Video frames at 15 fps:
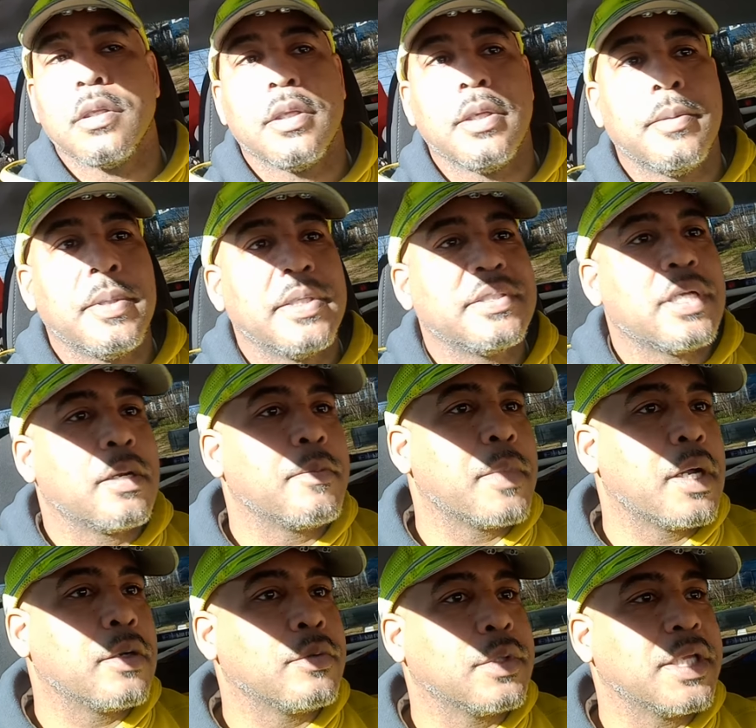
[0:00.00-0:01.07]
I'm not talking
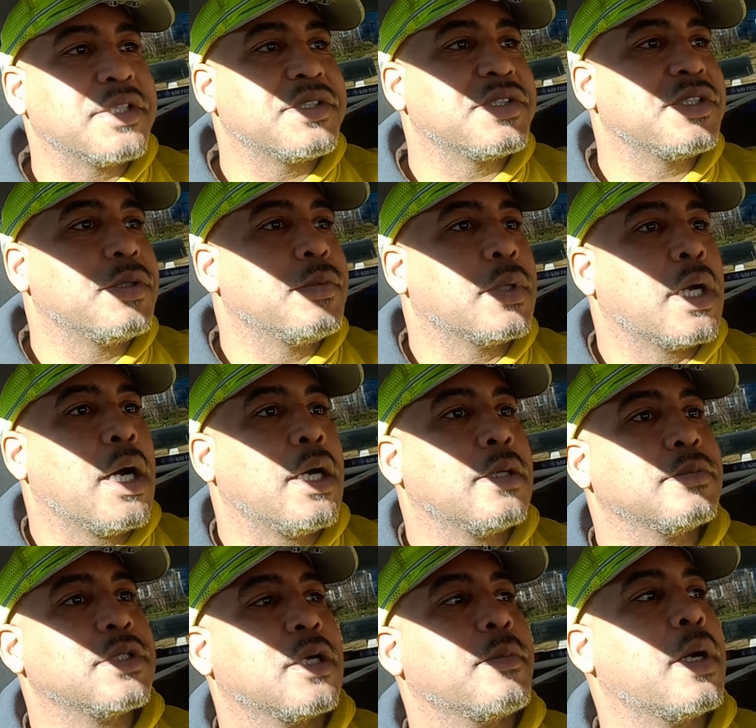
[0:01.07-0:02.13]
about a relationship with God.
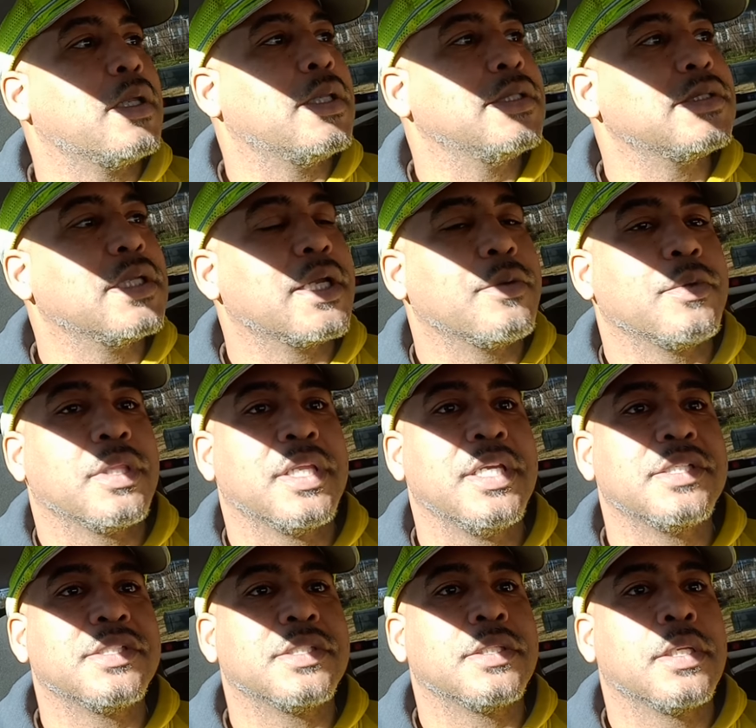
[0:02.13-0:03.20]
I'm talking about, let's look at
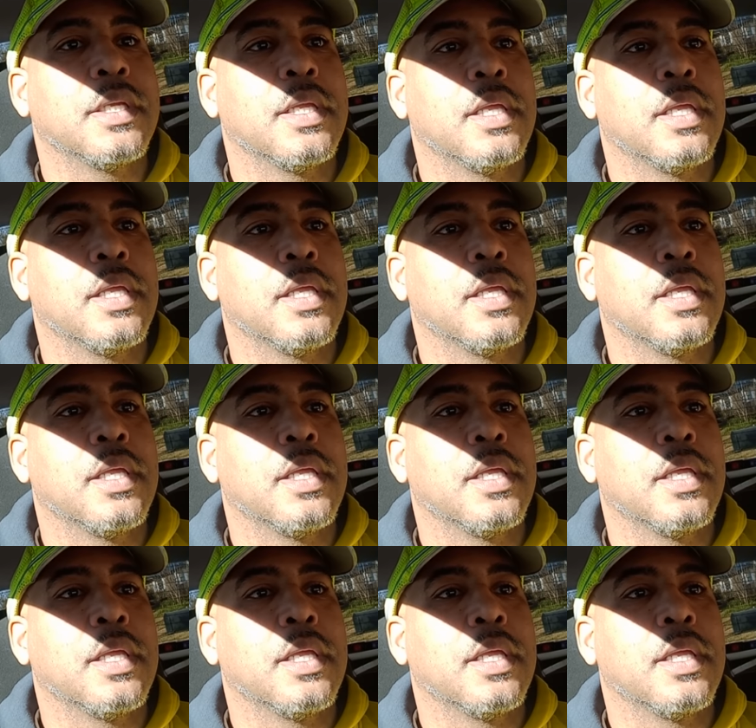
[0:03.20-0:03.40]
religion.